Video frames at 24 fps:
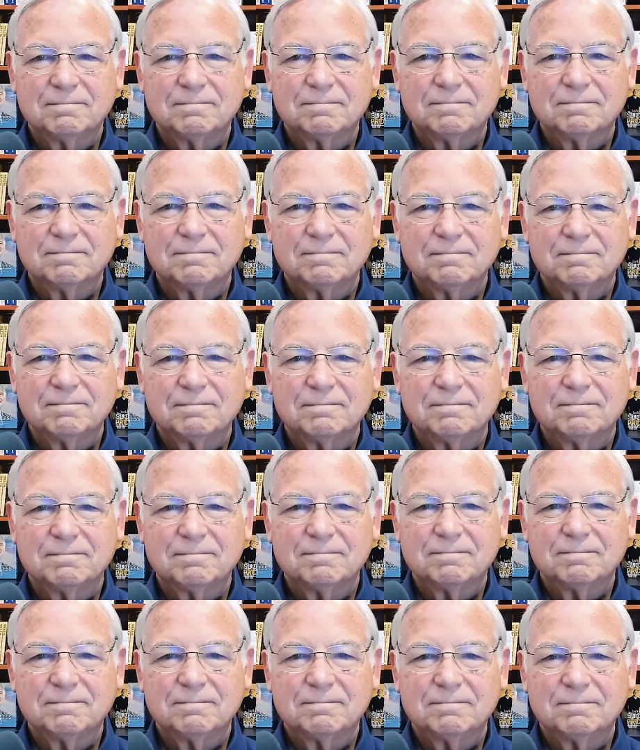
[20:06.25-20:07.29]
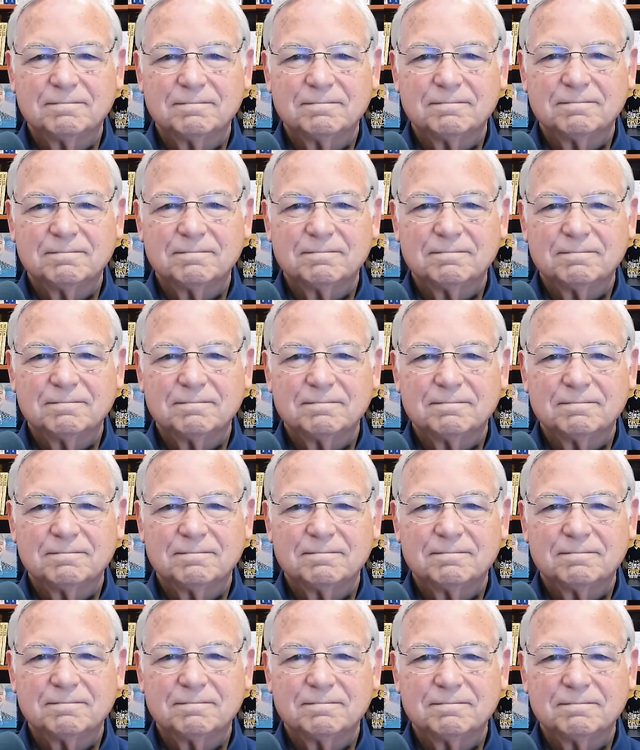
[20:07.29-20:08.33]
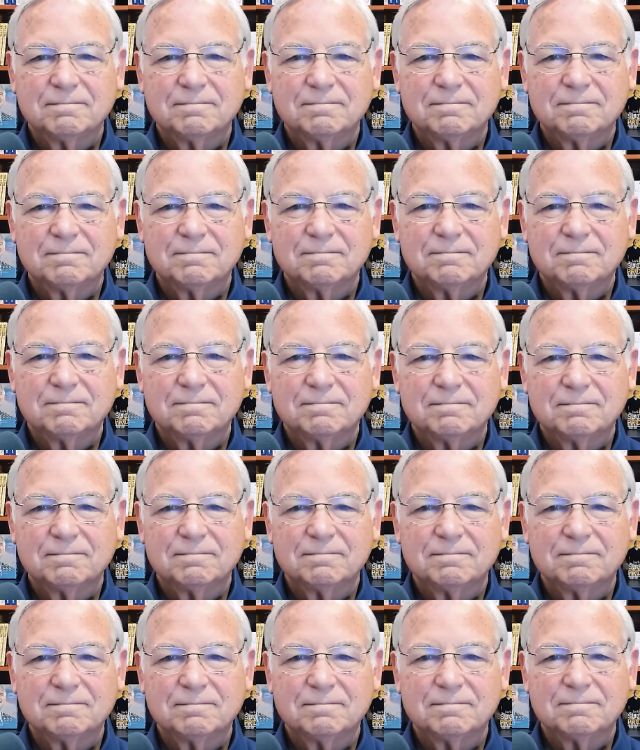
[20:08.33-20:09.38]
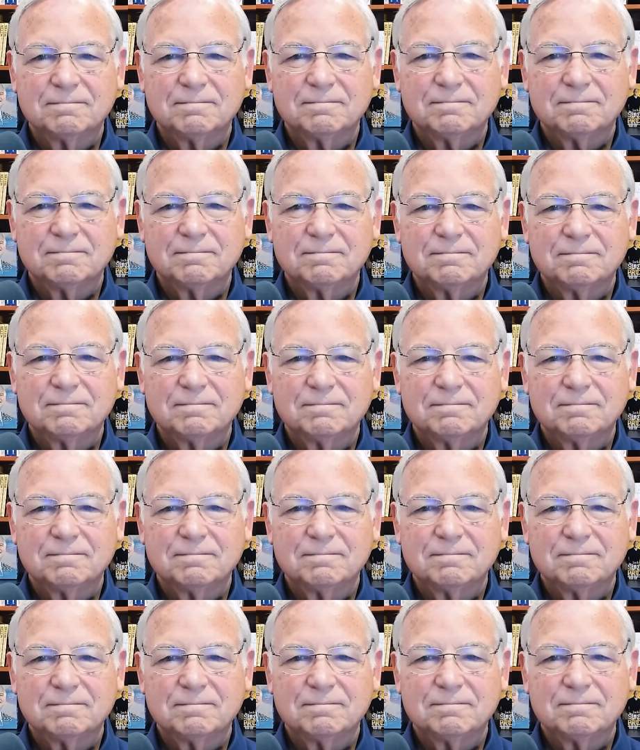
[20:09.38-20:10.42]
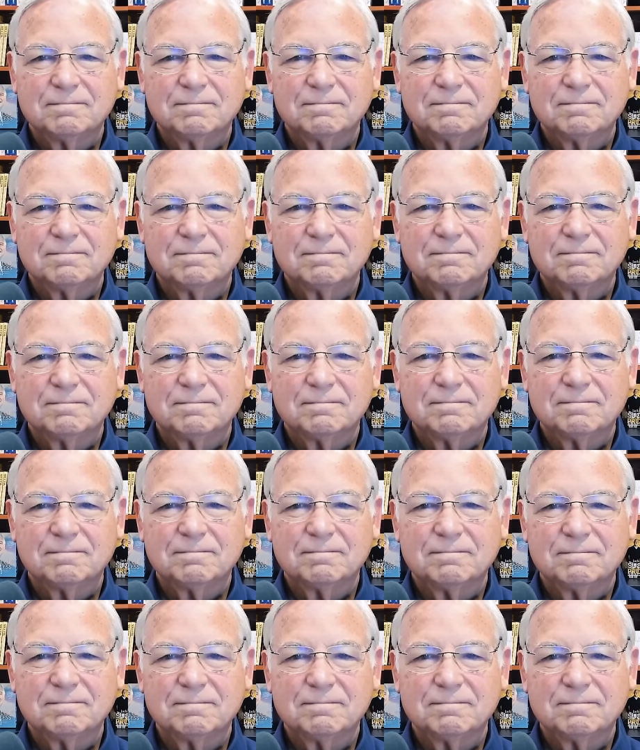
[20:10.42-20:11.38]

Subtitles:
[no speech]